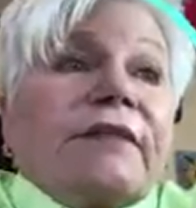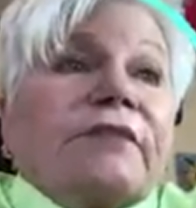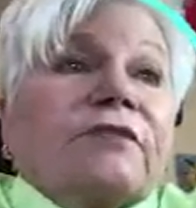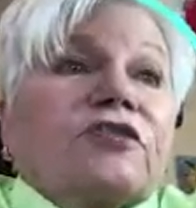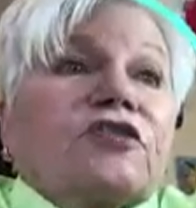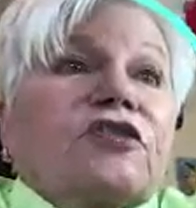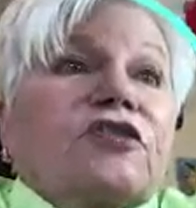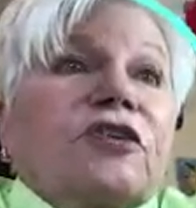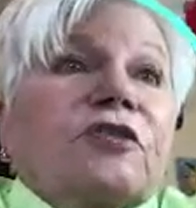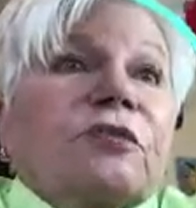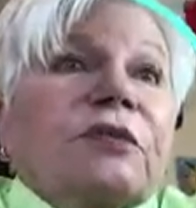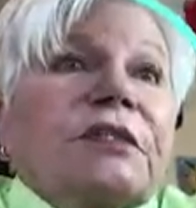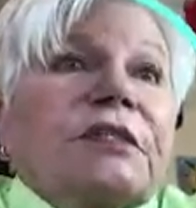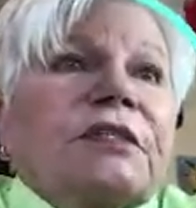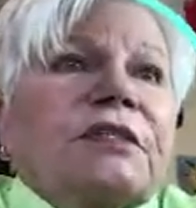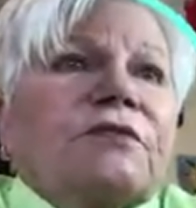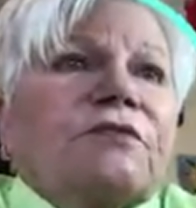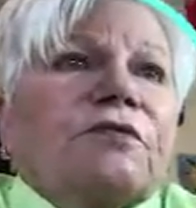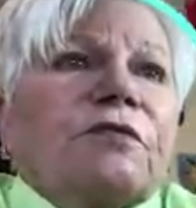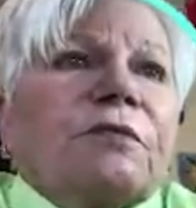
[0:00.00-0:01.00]
there's no
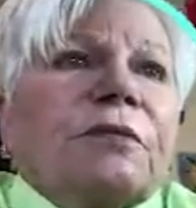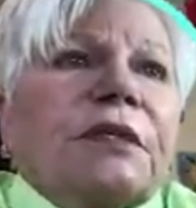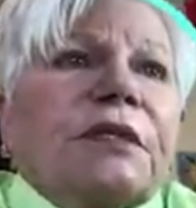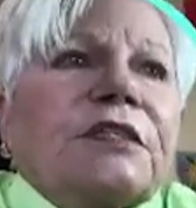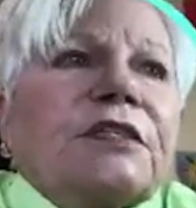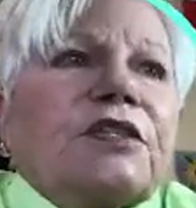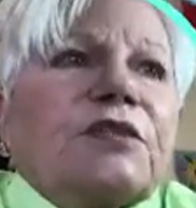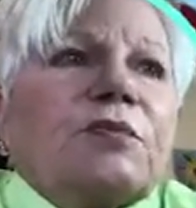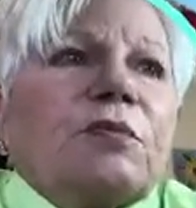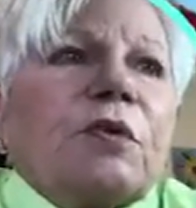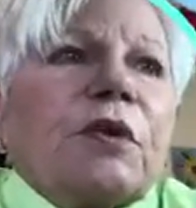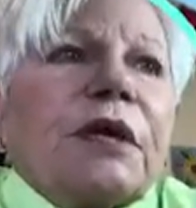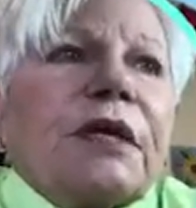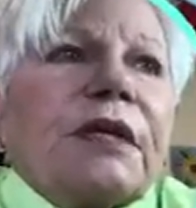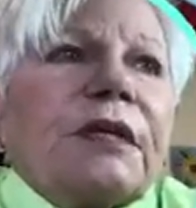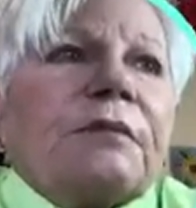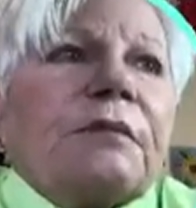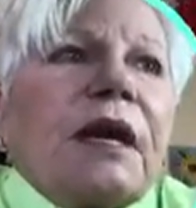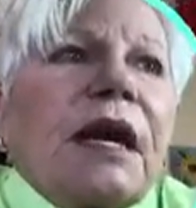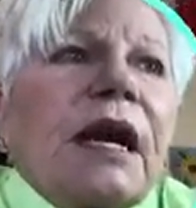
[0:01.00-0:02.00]
reason for me to spray
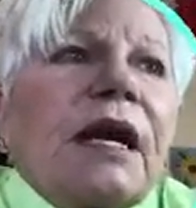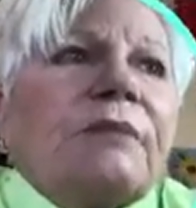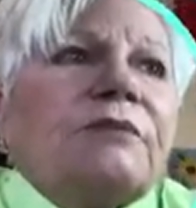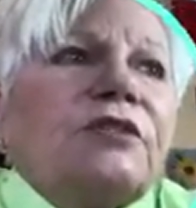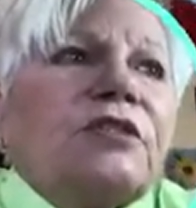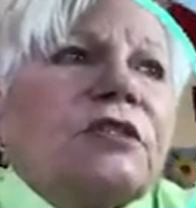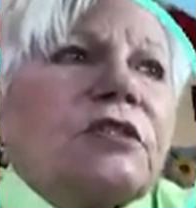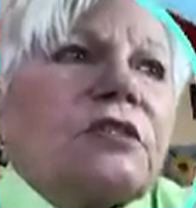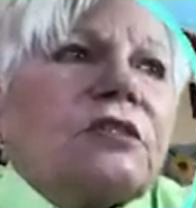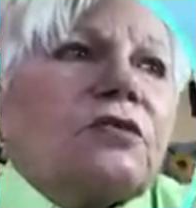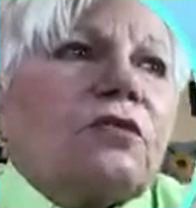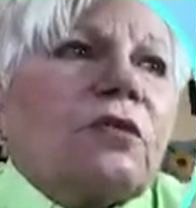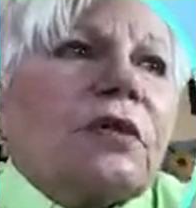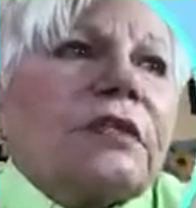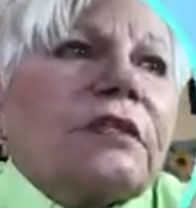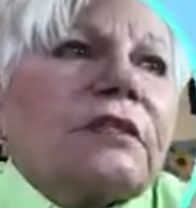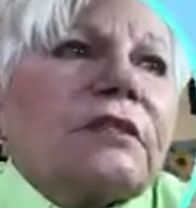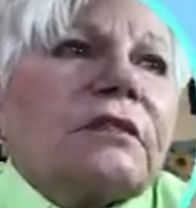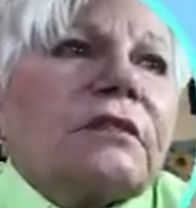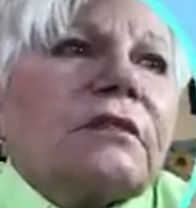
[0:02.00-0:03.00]
them. I'm just
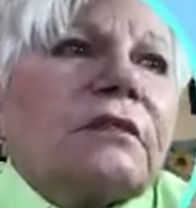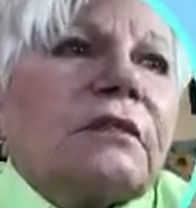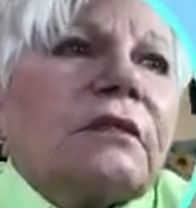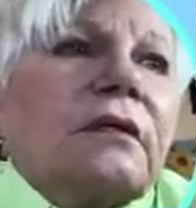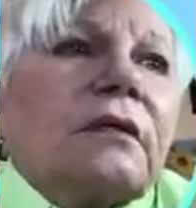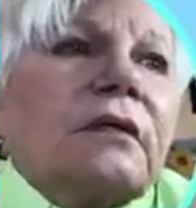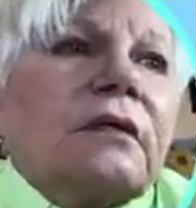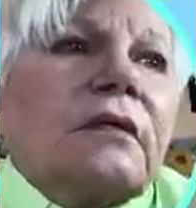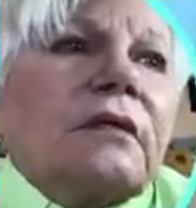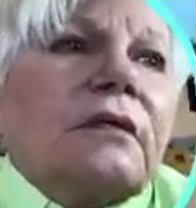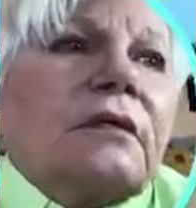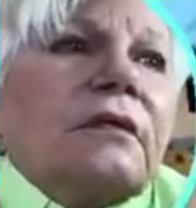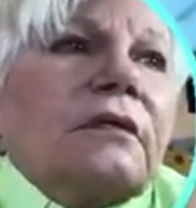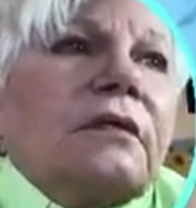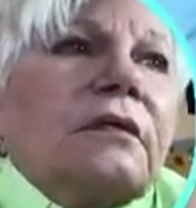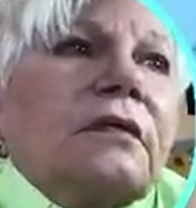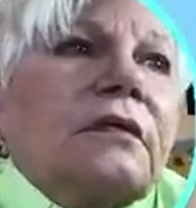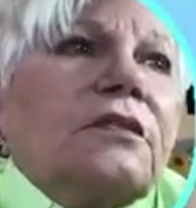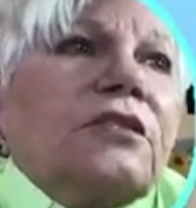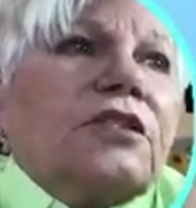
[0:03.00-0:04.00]
going to
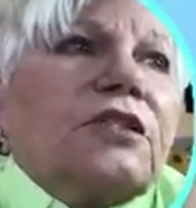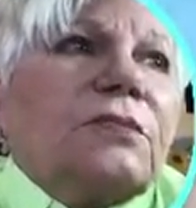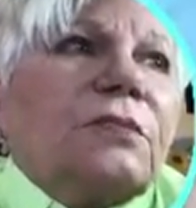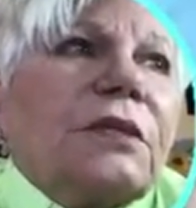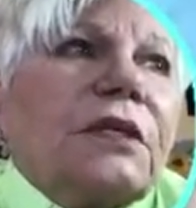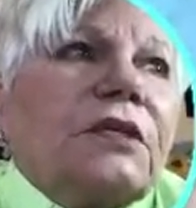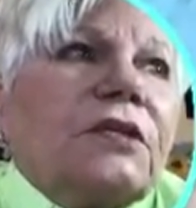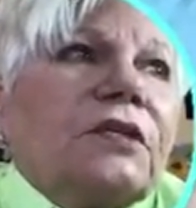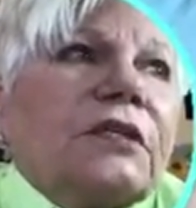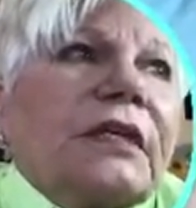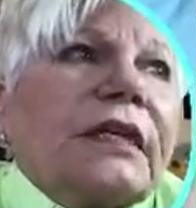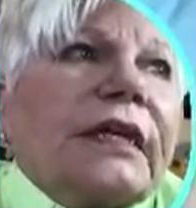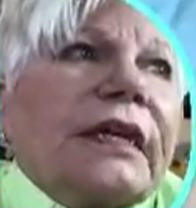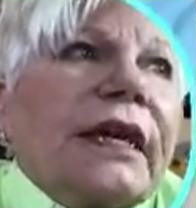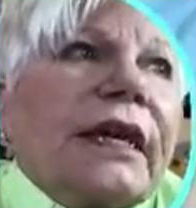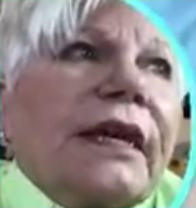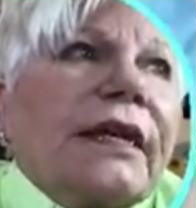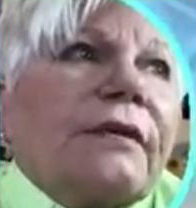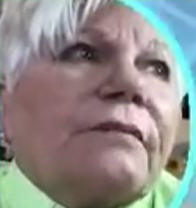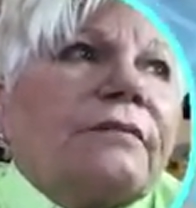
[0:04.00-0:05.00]
just be looking
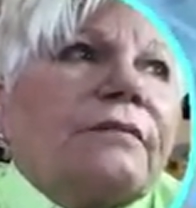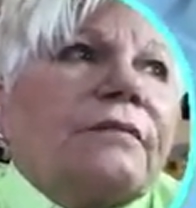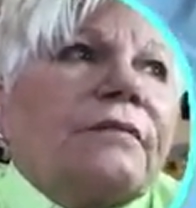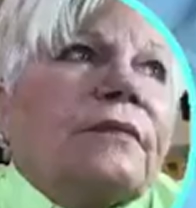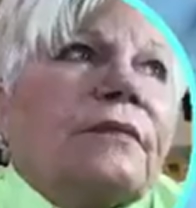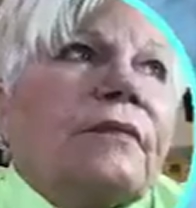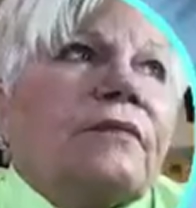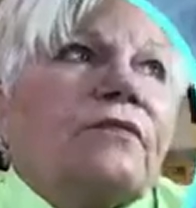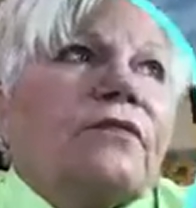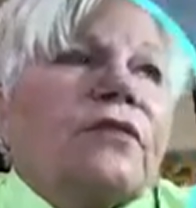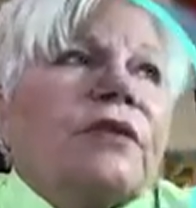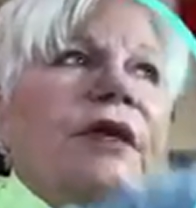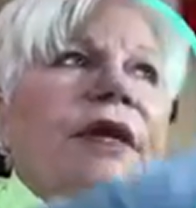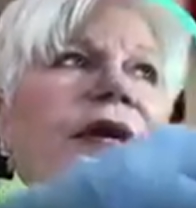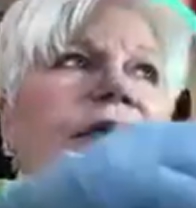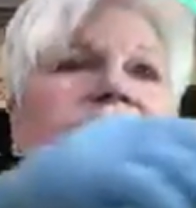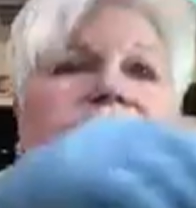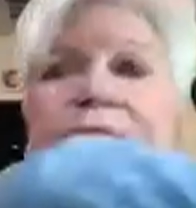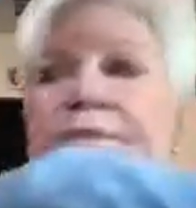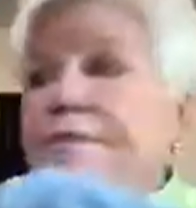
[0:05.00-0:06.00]
at them for
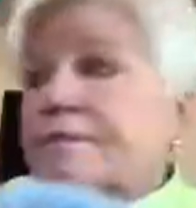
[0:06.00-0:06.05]
that.